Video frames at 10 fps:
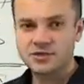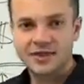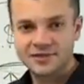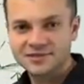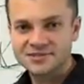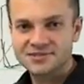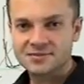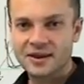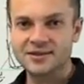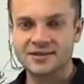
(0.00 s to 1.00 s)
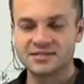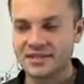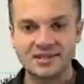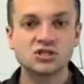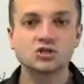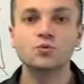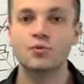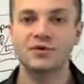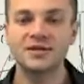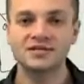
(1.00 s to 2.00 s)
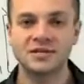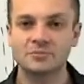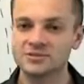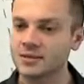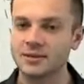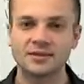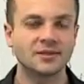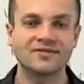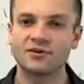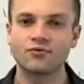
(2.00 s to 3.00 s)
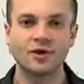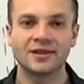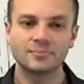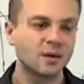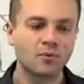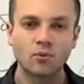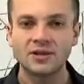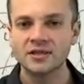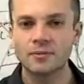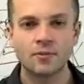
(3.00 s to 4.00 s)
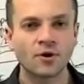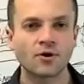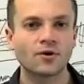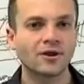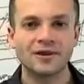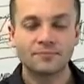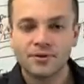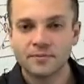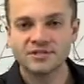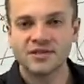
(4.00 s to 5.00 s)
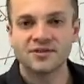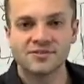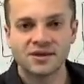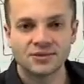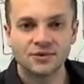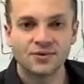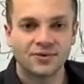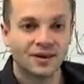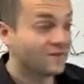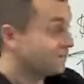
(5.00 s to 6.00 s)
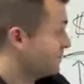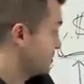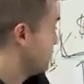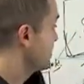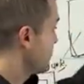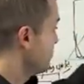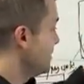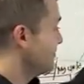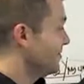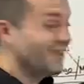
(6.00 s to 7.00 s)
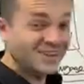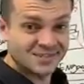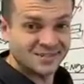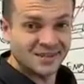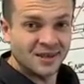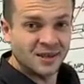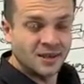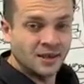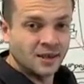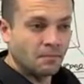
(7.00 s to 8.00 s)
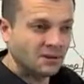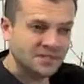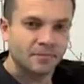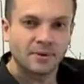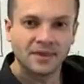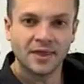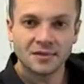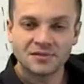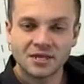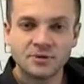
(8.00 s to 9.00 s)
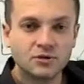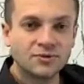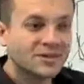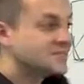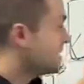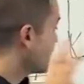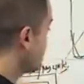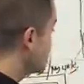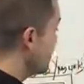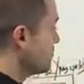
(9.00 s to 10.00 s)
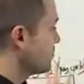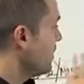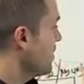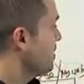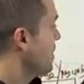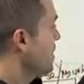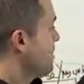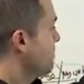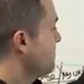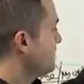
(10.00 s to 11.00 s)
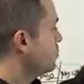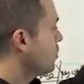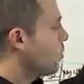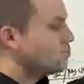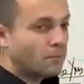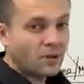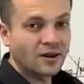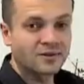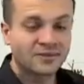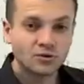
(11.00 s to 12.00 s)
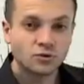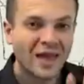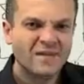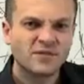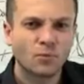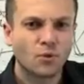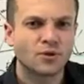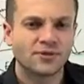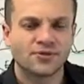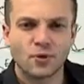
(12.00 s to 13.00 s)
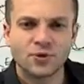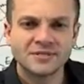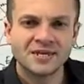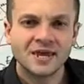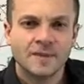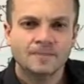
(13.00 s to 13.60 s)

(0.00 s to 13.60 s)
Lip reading: to kids, right? It's like super easy. I'm selling it left and right. I'm #1 income earner in pretty much anything I do, right? As long as I believe in this. But somebody else can be doing exactly the same thing, but they don't own the product. They don't have that moral authority.